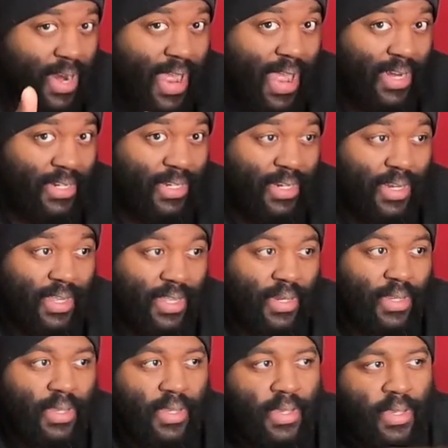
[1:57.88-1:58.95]
actually did
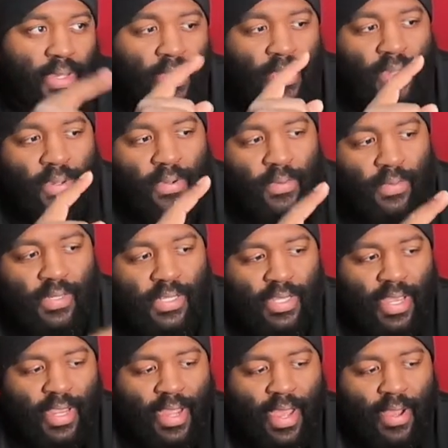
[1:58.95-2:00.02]
was
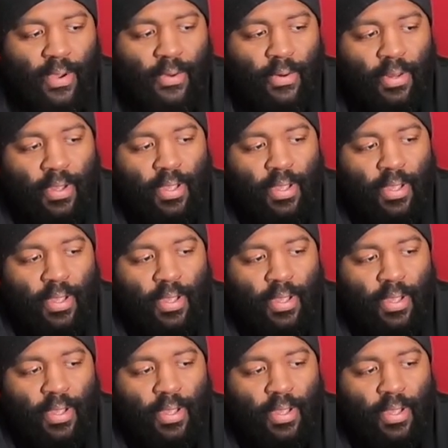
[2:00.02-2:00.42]
take out,